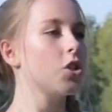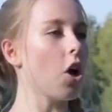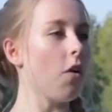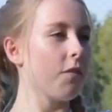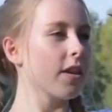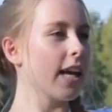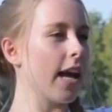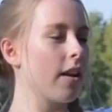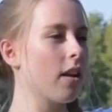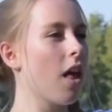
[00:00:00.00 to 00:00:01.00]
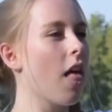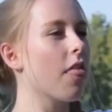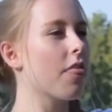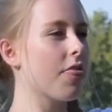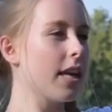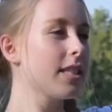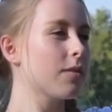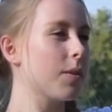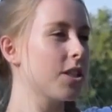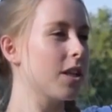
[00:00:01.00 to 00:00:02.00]
Don't forget, this
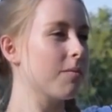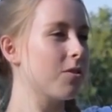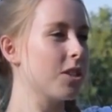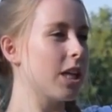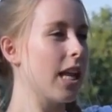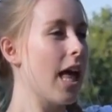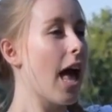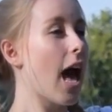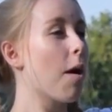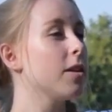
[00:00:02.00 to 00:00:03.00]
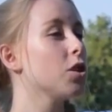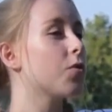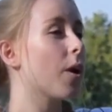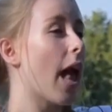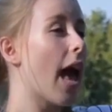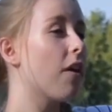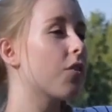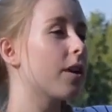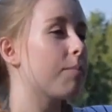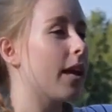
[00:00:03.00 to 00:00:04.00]
switching motion happens for
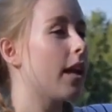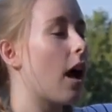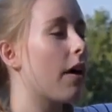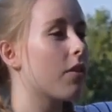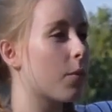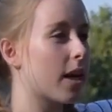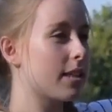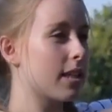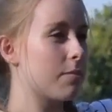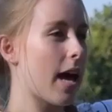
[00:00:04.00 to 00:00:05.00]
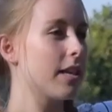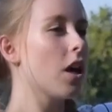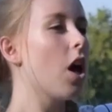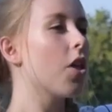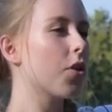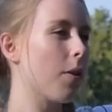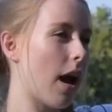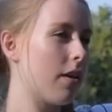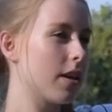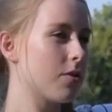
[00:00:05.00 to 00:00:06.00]
every bit of the wheel's mass
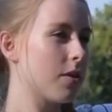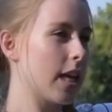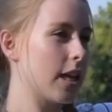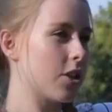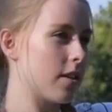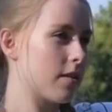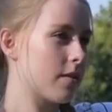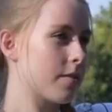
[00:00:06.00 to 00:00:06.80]
throughout its rotations,